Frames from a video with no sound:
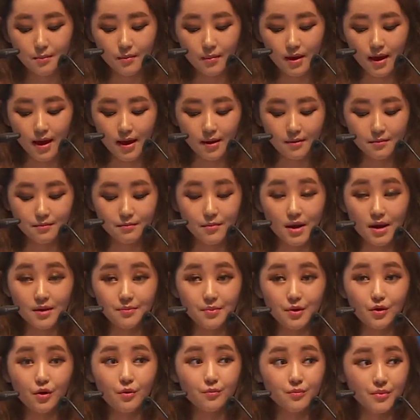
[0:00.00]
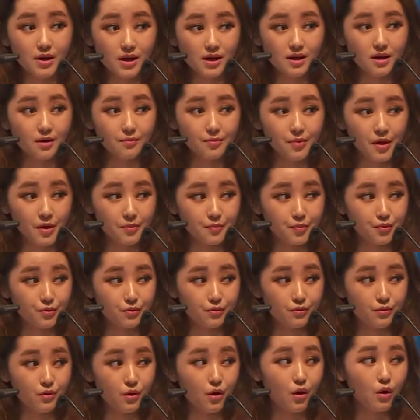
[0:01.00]
and maybe a million people,
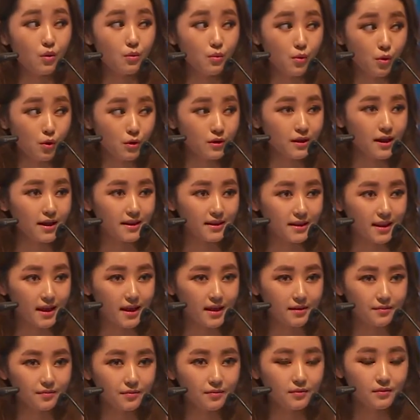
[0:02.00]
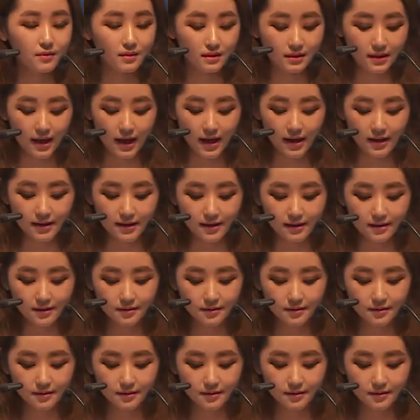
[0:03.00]
or more than that, died